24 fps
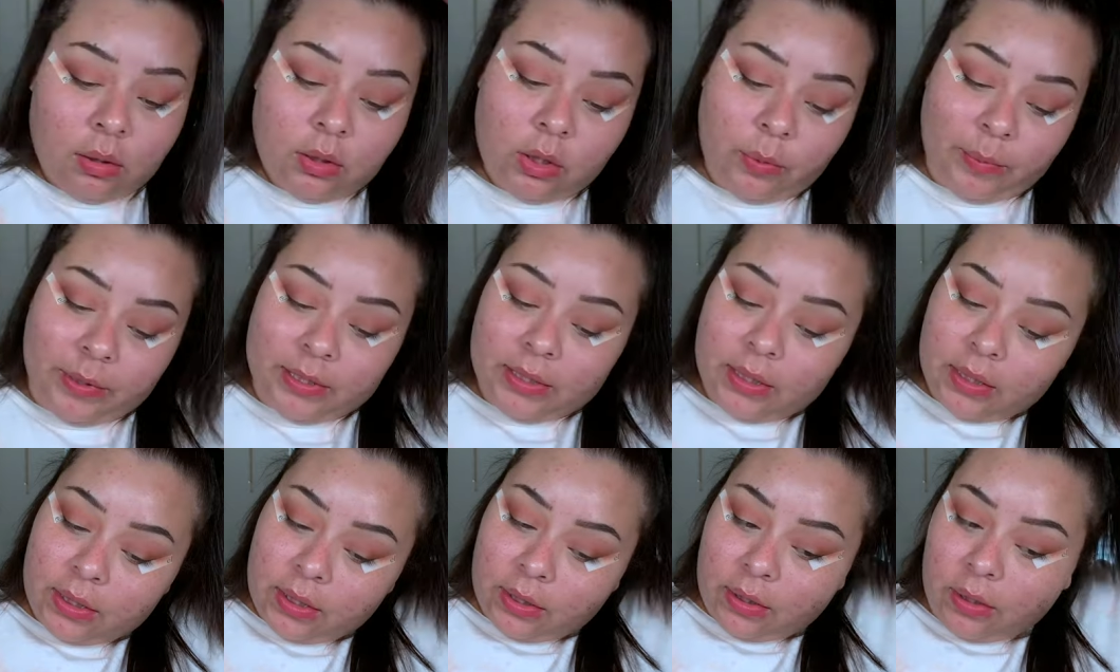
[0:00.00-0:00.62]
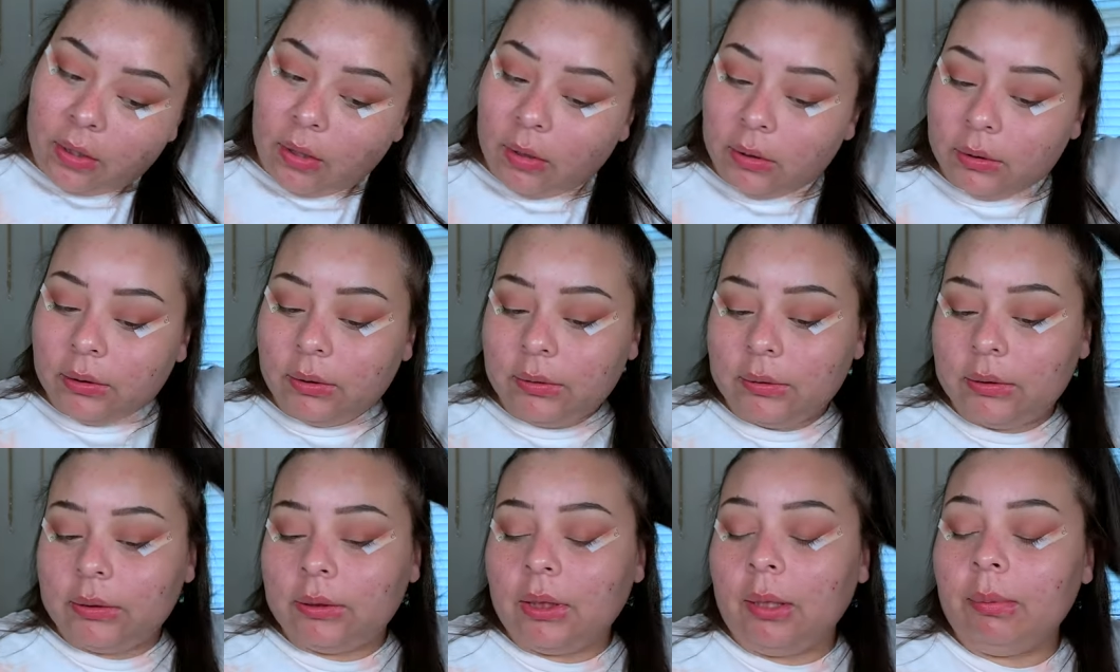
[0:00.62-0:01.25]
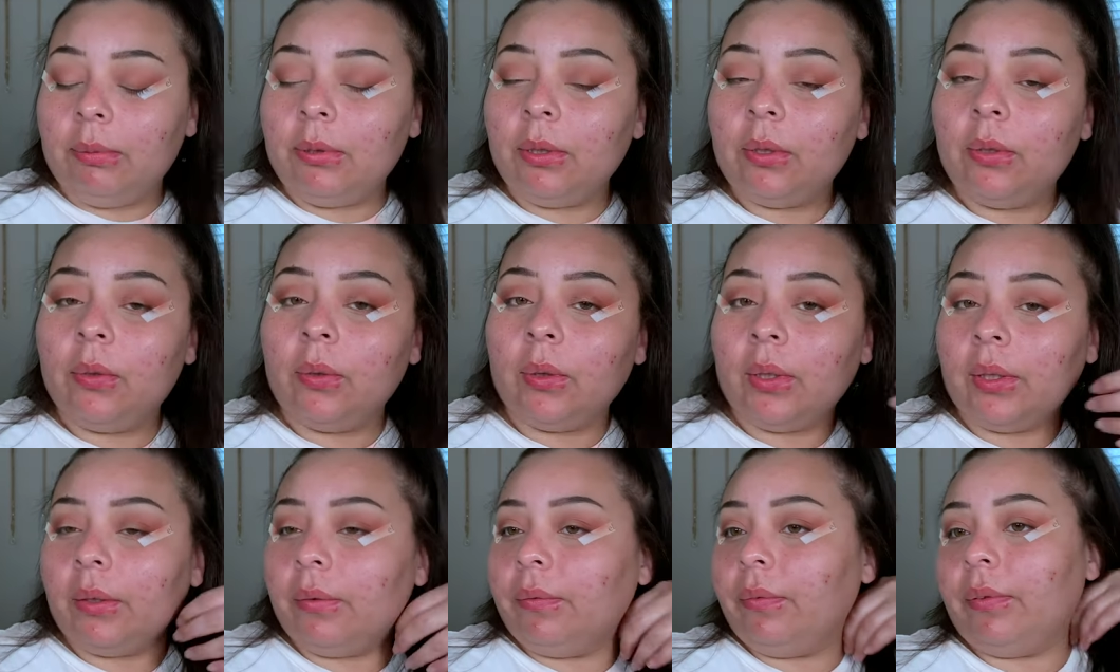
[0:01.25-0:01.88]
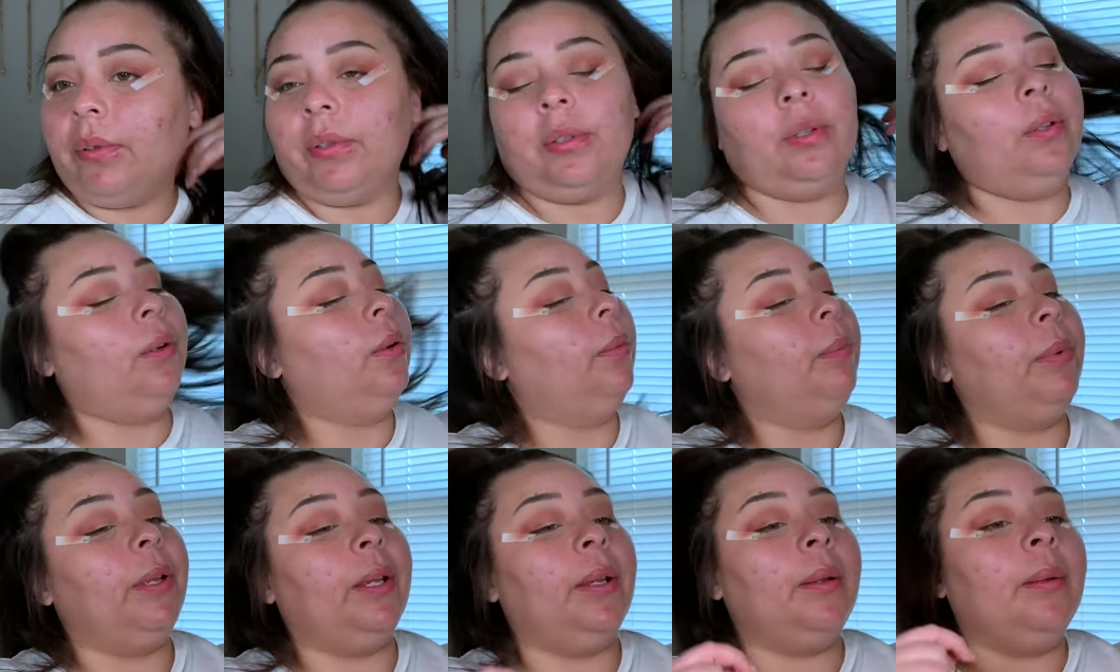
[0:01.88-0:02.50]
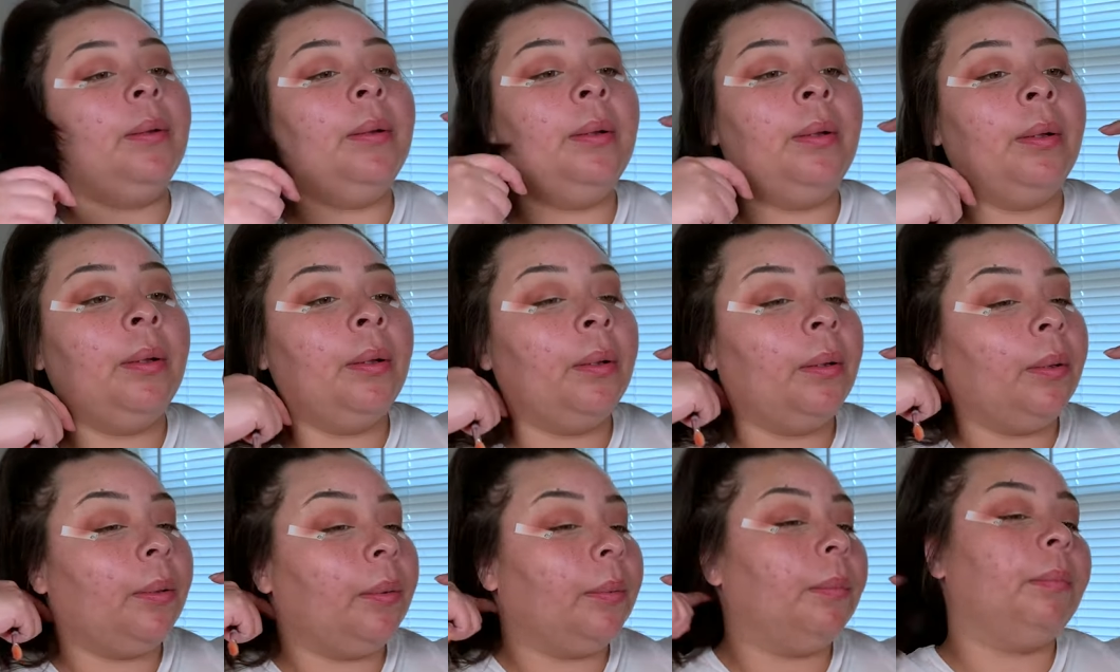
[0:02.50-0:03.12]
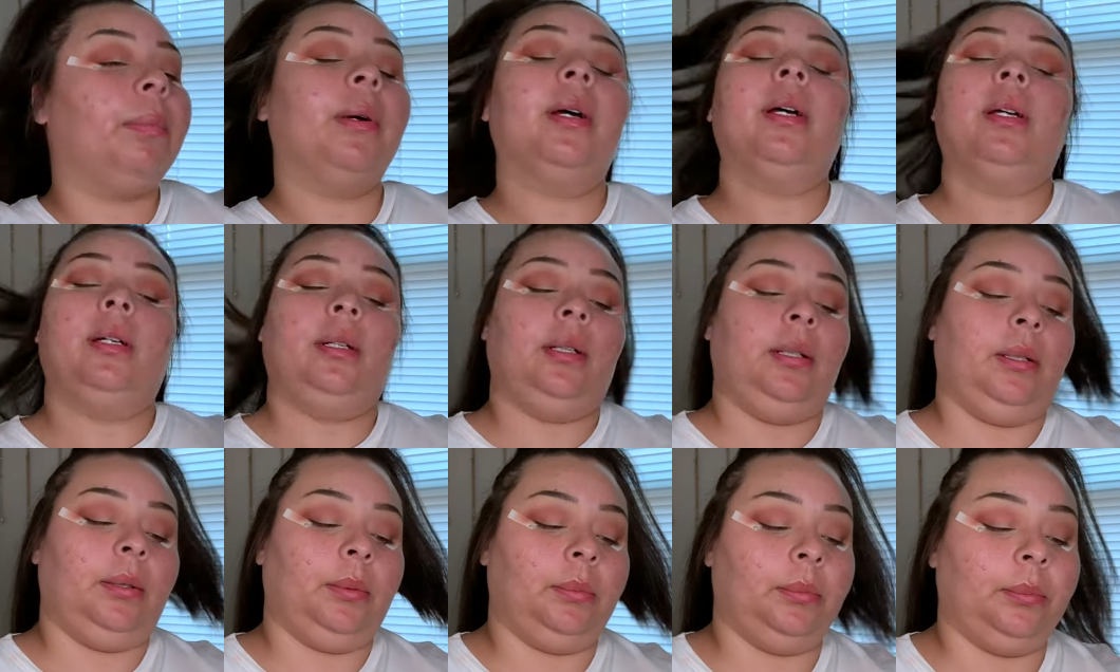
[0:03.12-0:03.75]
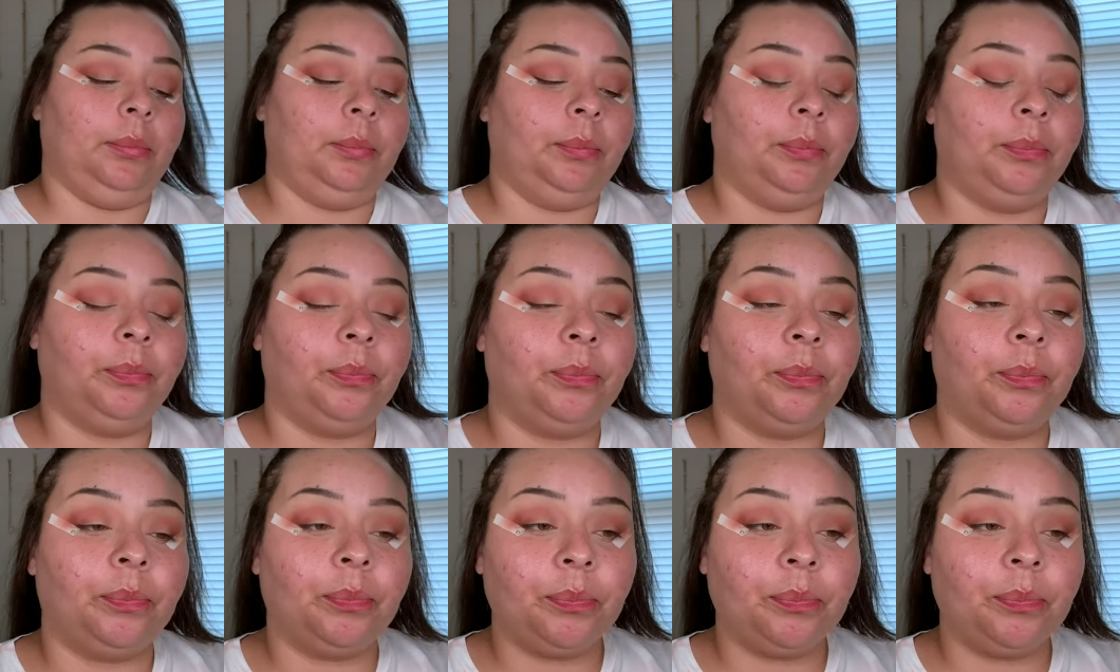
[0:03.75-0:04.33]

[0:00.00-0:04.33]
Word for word: So my sister called, so it stopped recording for a little bit, but um,